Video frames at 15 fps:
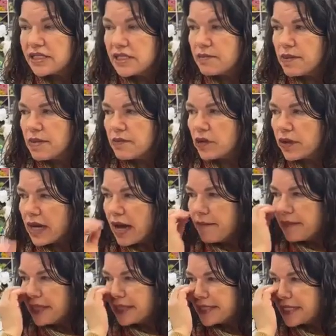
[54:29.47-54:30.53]
have lots of people
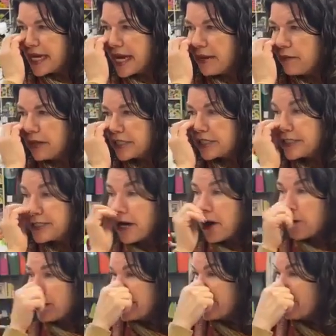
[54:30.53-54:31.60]
come in today, which
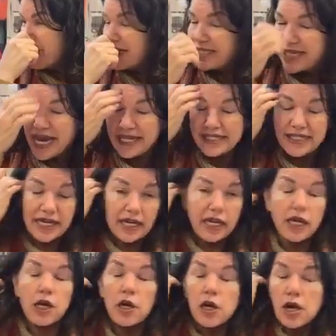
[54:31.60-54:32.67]
is always
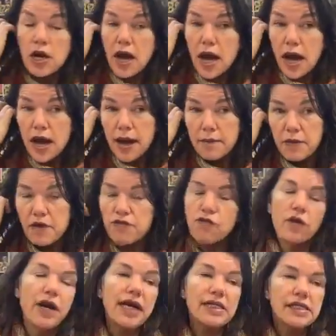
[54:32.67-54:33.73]
fantastic um,
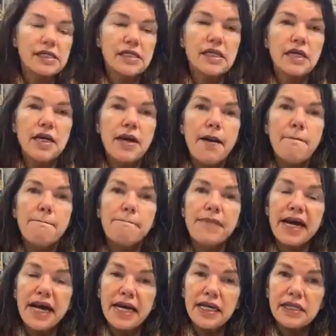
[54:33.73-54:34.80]
for us.
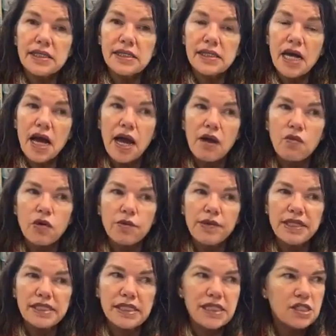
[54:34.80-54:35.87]
But I
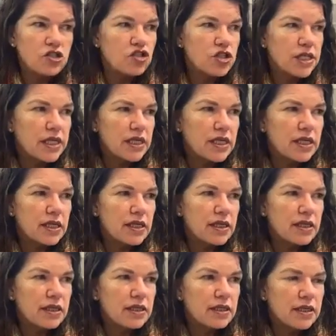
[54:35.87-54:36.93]
will be
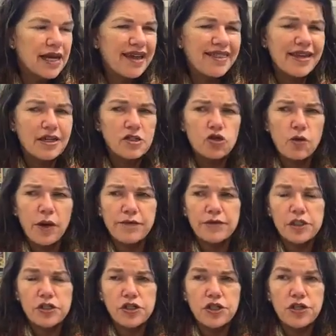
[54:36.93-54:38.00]
teaching, I think
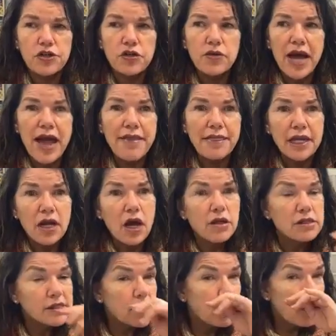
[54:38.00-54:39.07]
12 to 2. And then
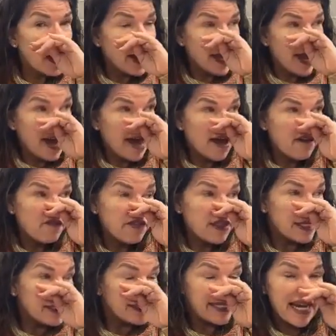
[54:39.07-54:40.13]
also I
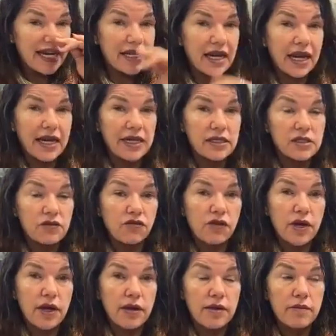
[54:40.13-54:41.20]
have the date night
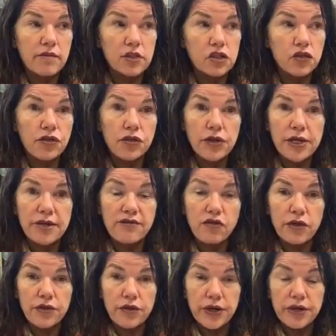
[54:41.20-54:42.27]
from 2.30
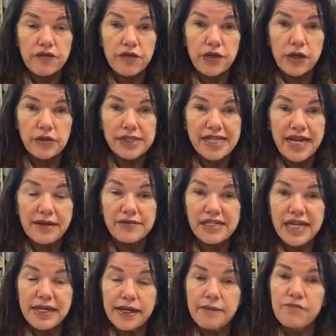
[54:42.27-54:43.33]
to 4.30 for those that
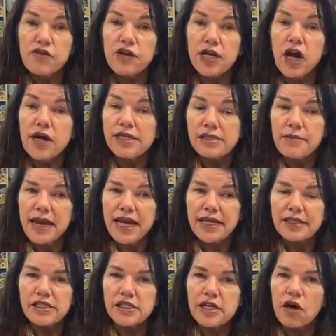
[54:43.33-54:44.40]
have signed up for it on
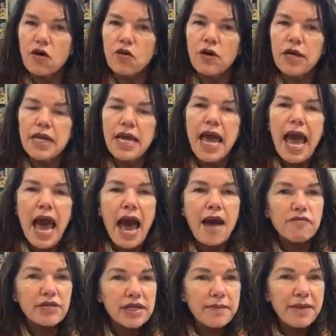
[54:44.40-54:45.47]
demand. So
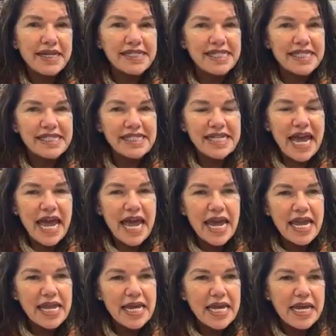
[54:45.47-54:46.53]
have an amazing
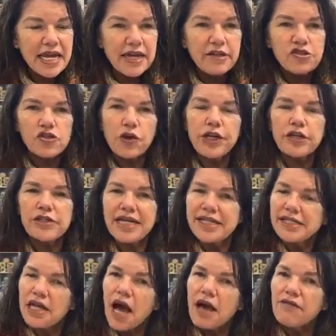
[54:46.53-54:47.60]
day. Enjoy your
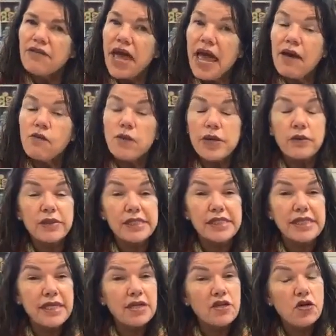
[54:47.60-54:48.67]
days off. And we
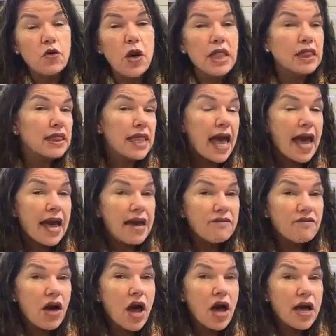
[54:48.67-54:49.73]
will see you
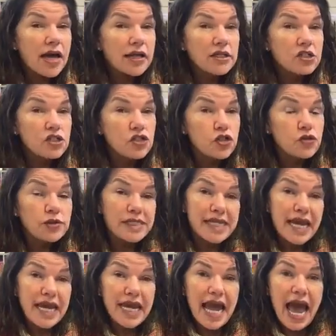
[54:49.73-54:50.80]
live on
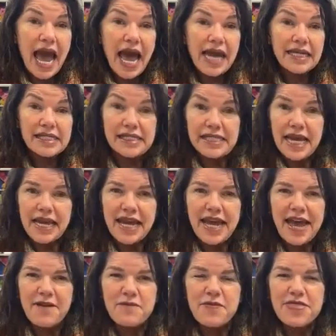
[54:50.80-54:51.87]
Tuesday at
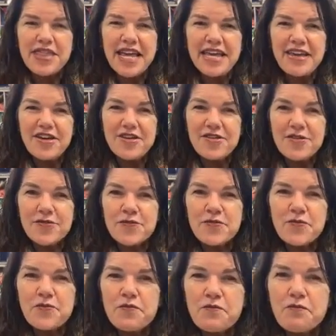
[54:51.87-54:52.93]
10 a.m. Thank you.
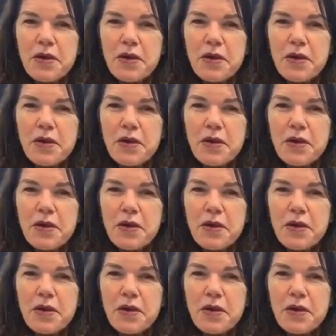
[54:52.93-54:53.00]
